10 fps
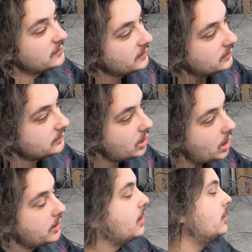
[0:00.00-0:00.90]
think you're
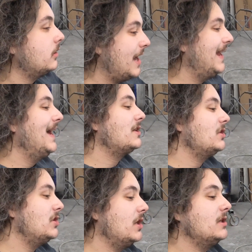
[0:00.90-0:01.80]
done, you're not
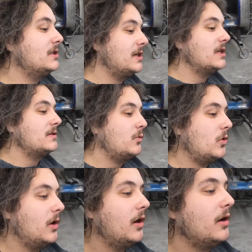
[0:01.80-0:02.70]
actually done. You sand some more.